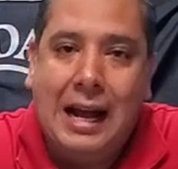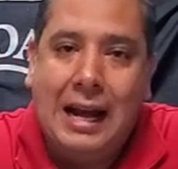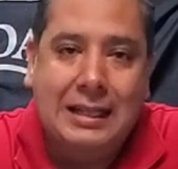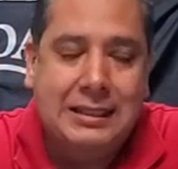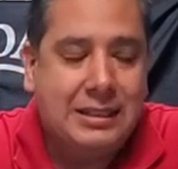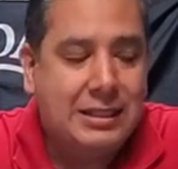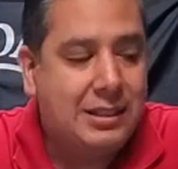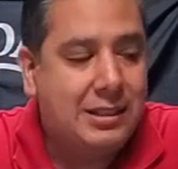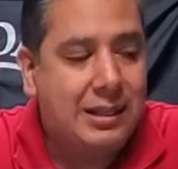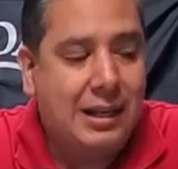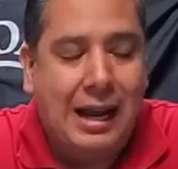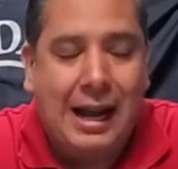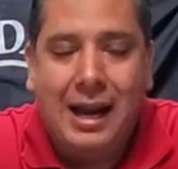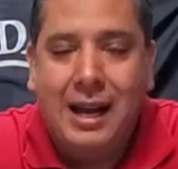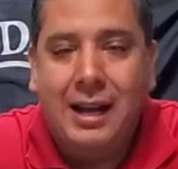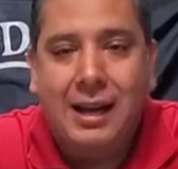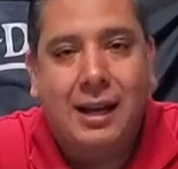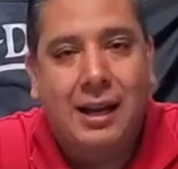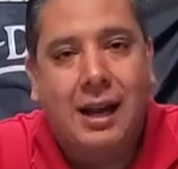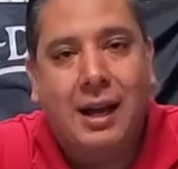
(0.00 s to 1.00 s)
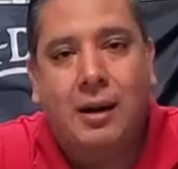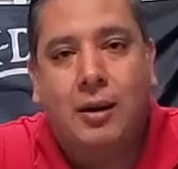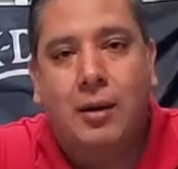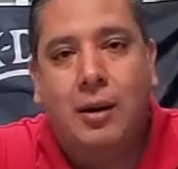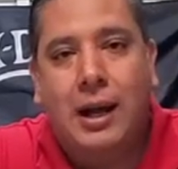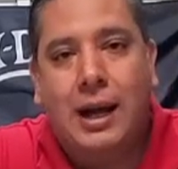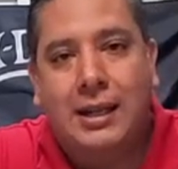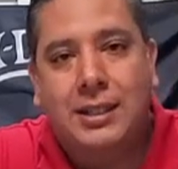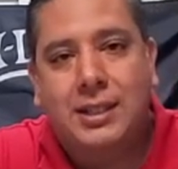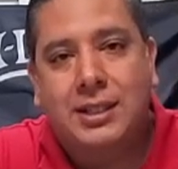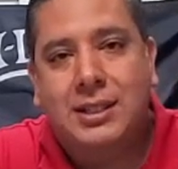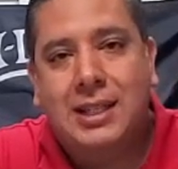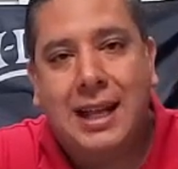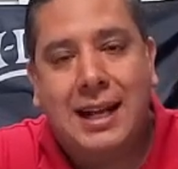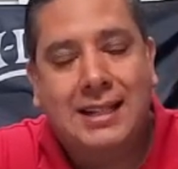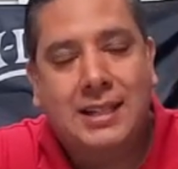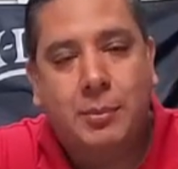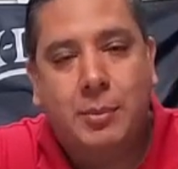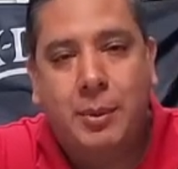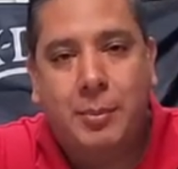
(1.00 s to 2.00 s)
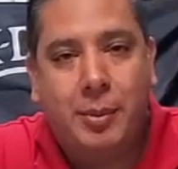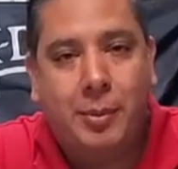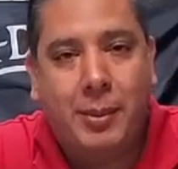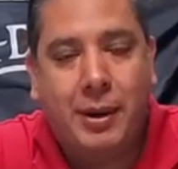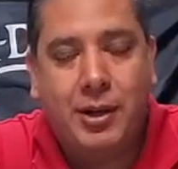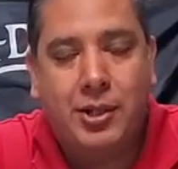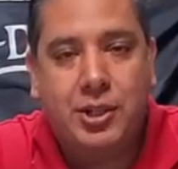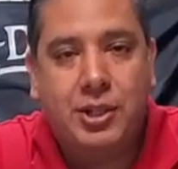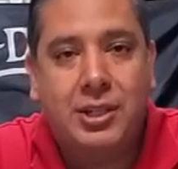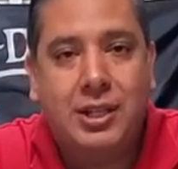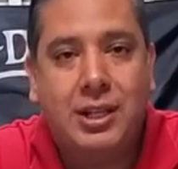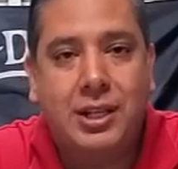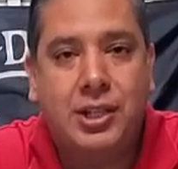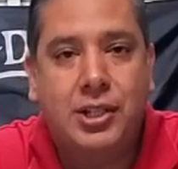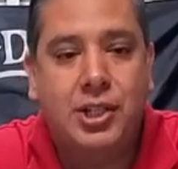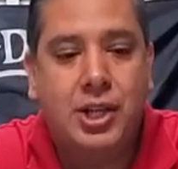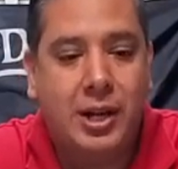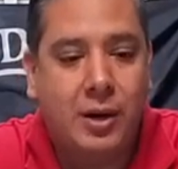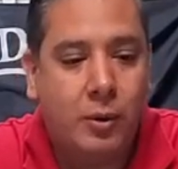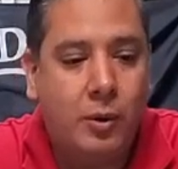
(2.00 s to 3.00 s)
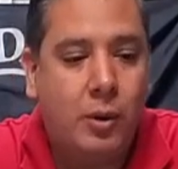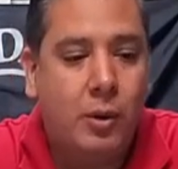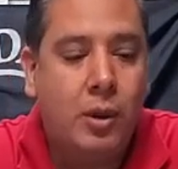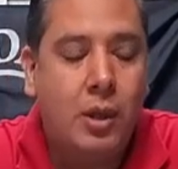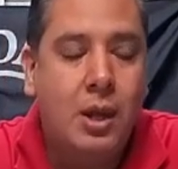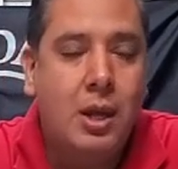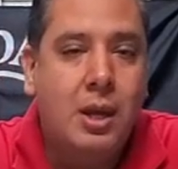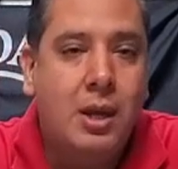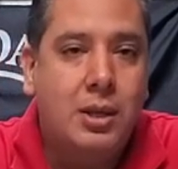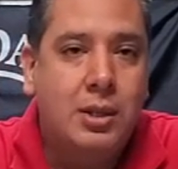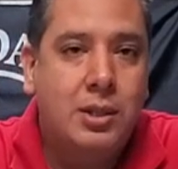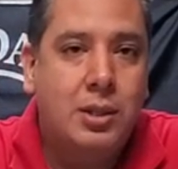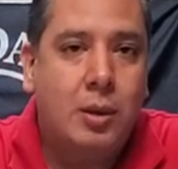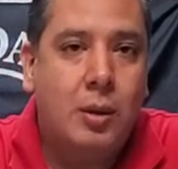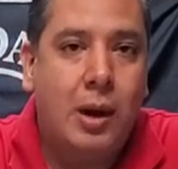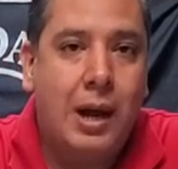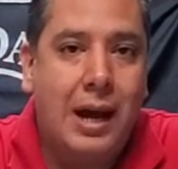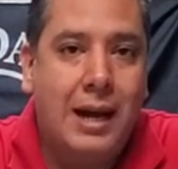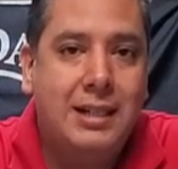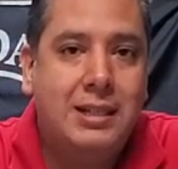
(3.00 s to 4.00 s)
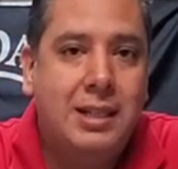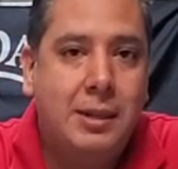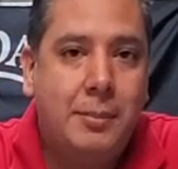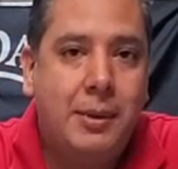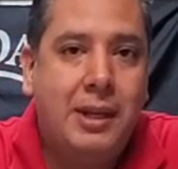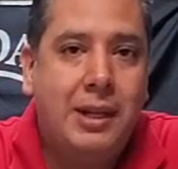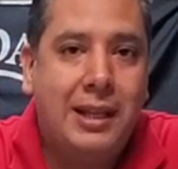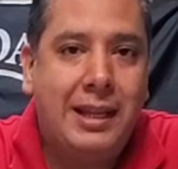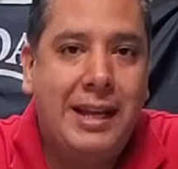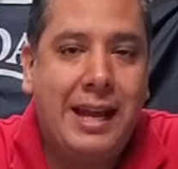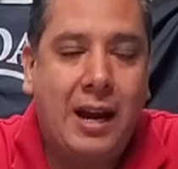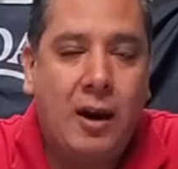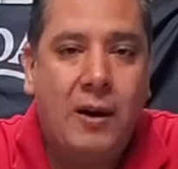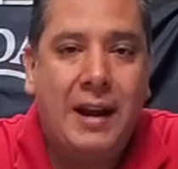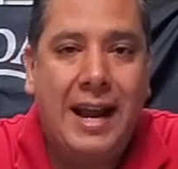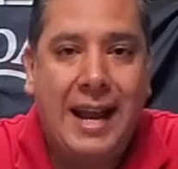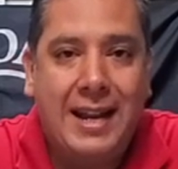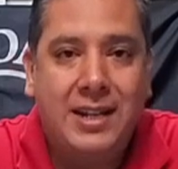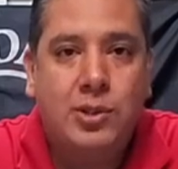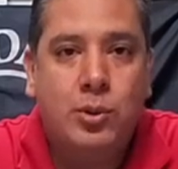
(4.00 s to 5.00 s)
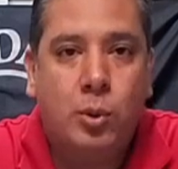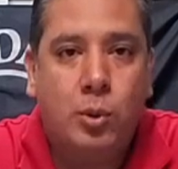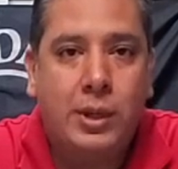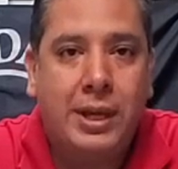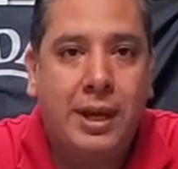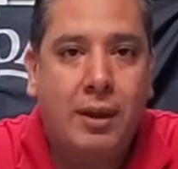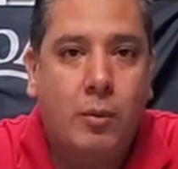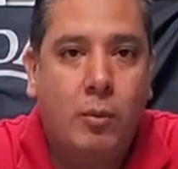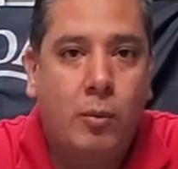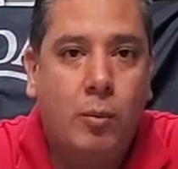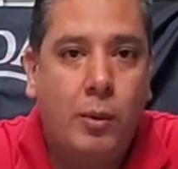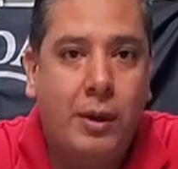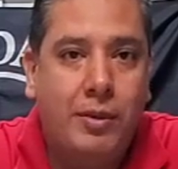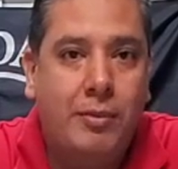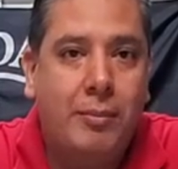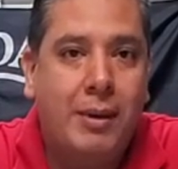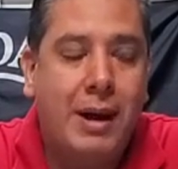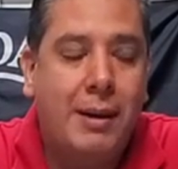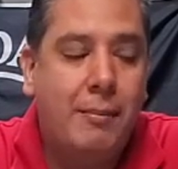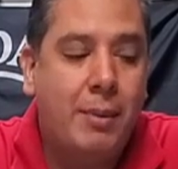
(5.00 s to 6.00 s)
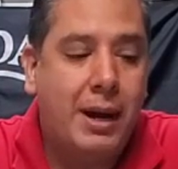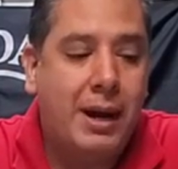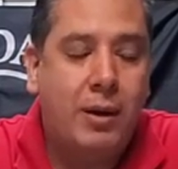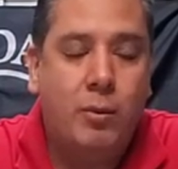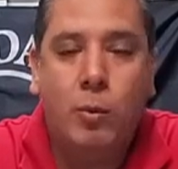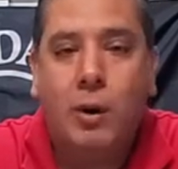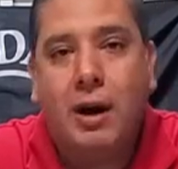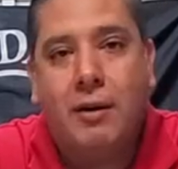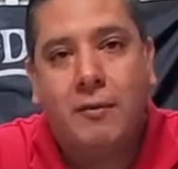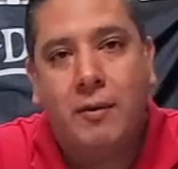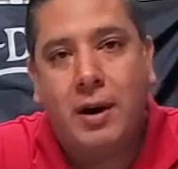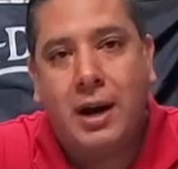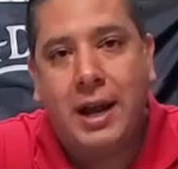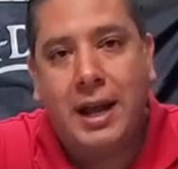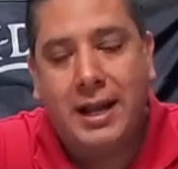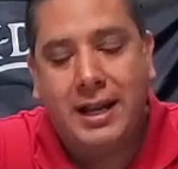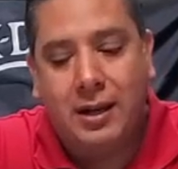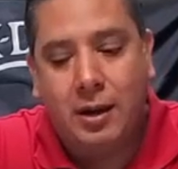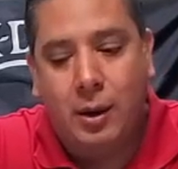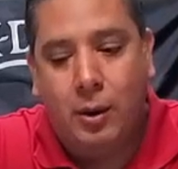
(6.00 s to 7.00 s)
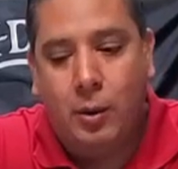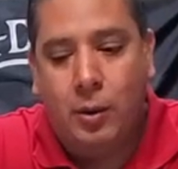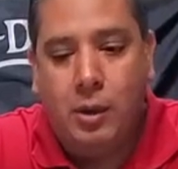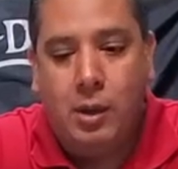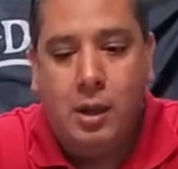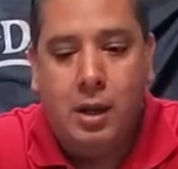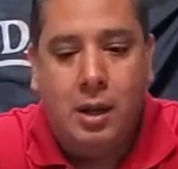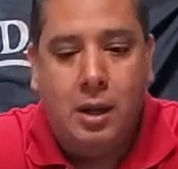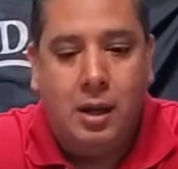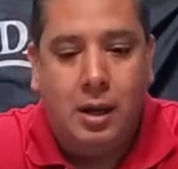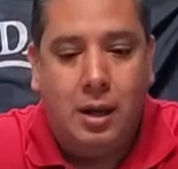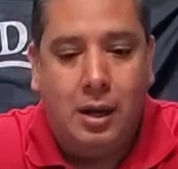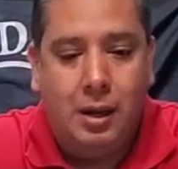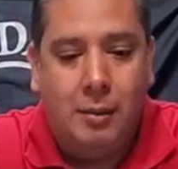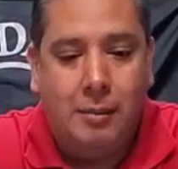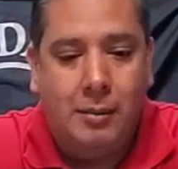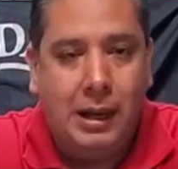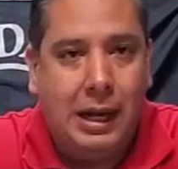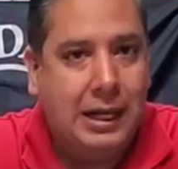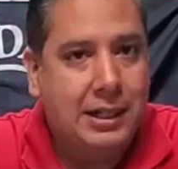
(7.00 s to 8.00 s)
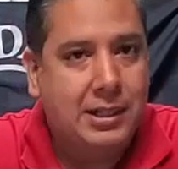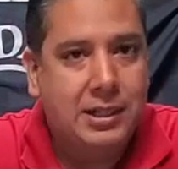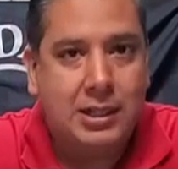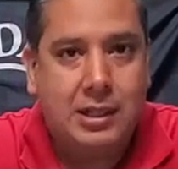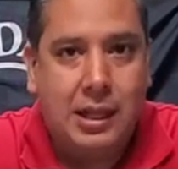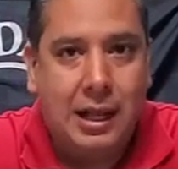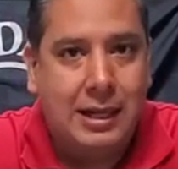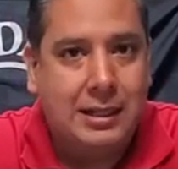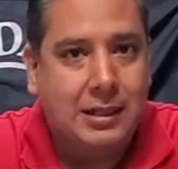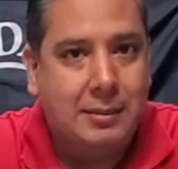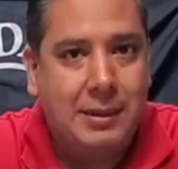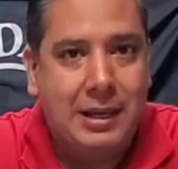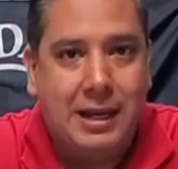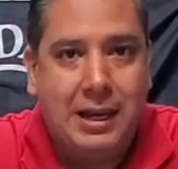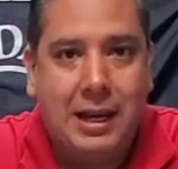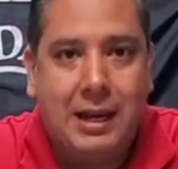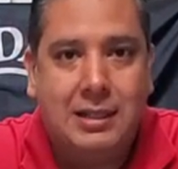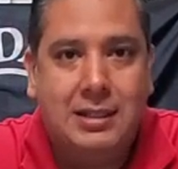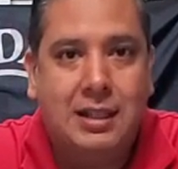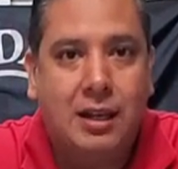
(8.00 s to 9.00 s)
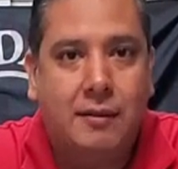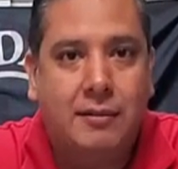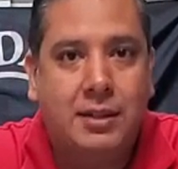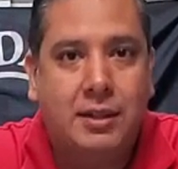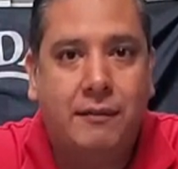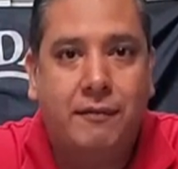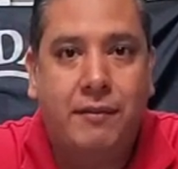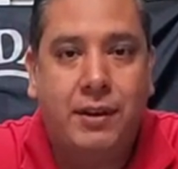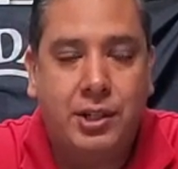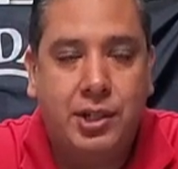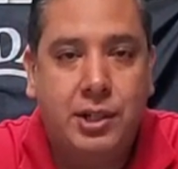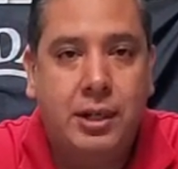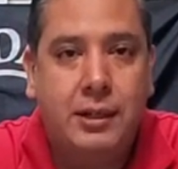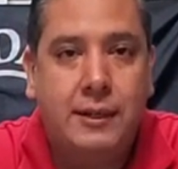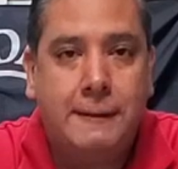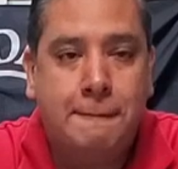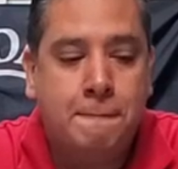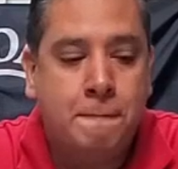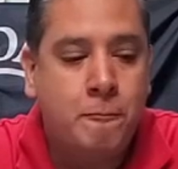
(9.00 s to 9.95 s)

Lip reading: I don't know. I just like to be prepared, just in general. So I typically carry a toolkit with my bike wherever I go. I just like to be kind of self-sufficient.